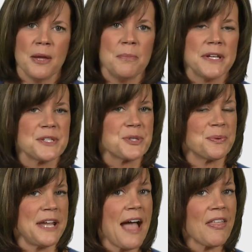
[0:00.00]
Because the
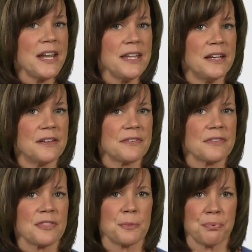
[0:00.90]
reality
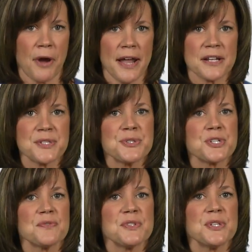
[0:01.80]
is, the products and
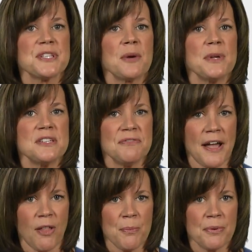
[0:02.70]
services that we
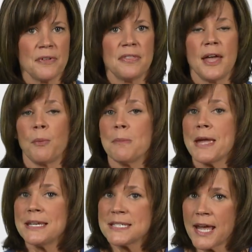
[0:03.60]
develop, that we
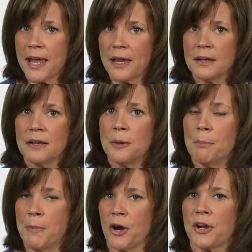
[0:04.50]
maintain,
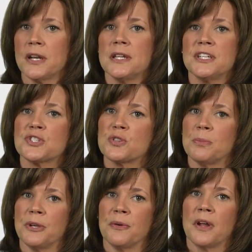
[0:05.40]
market, and
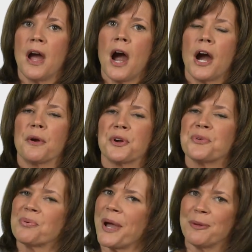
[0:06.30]
distribute are
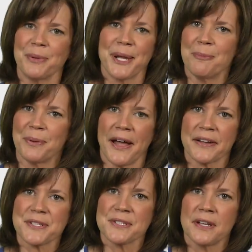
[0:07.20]
incredibly
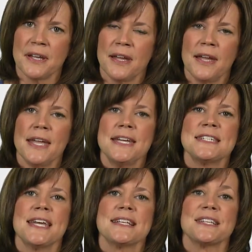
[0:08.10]
complex. It
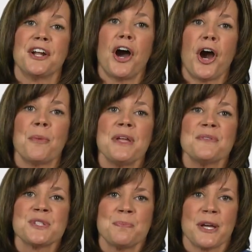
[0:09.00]
takes an army
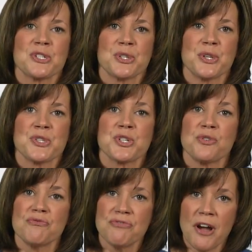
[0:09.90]
of specialists
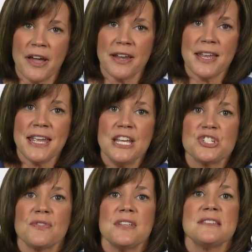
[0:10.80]
to run
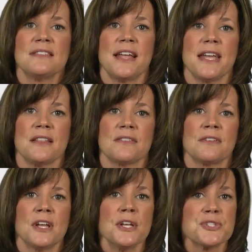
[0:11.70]
each of these
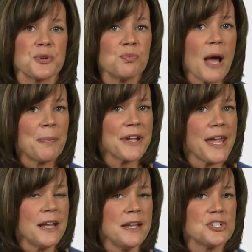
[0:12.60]
lanes, so
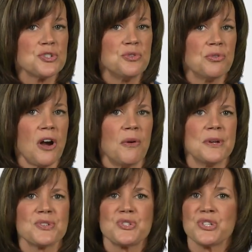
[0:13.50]
replicating as you grow
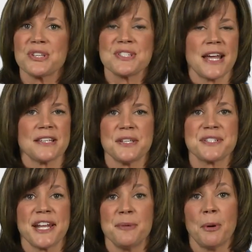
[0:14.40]
is just not a
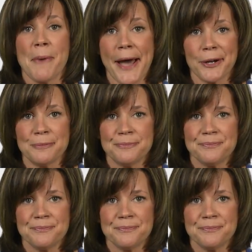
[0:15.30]
sustainable model.